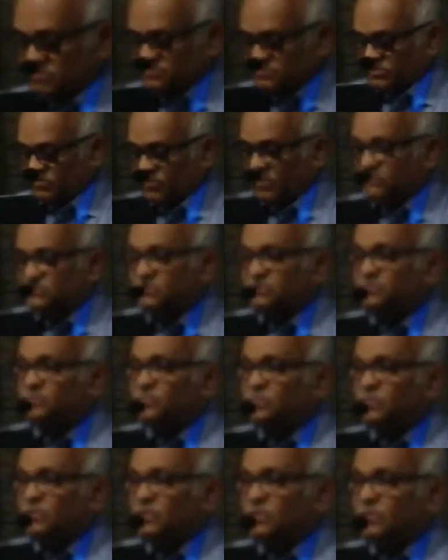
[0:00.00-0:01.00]

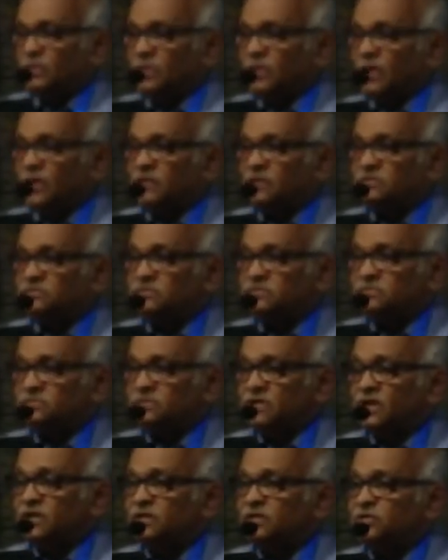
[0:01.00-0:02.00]
observation. And the
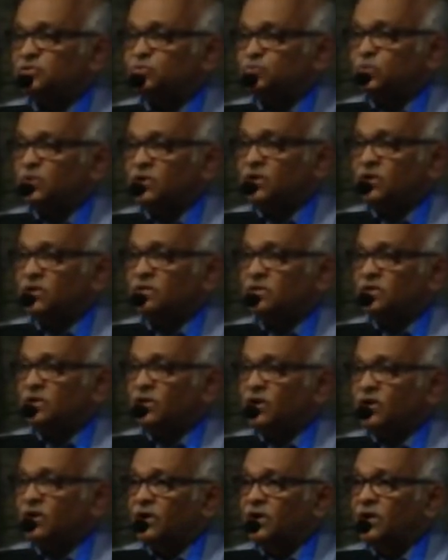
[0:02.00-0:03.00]
scientists were
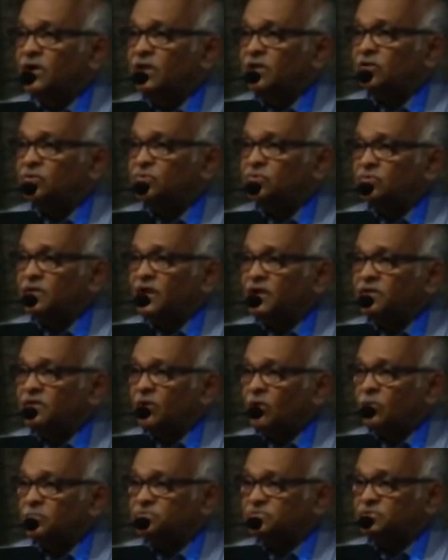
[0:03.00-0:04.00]
running into
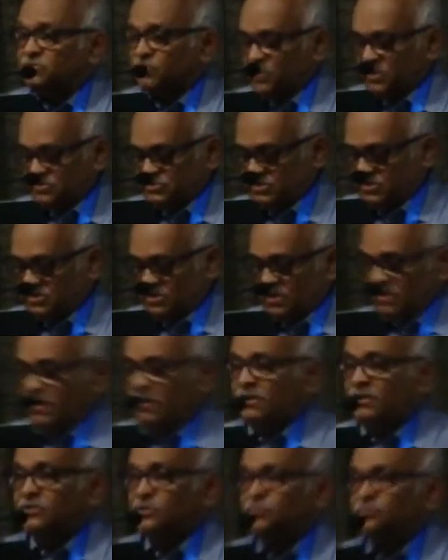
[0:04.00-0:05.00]
that observation
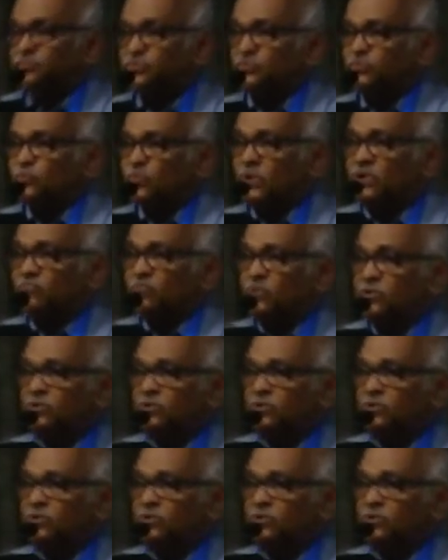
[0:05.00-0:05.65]
to prove what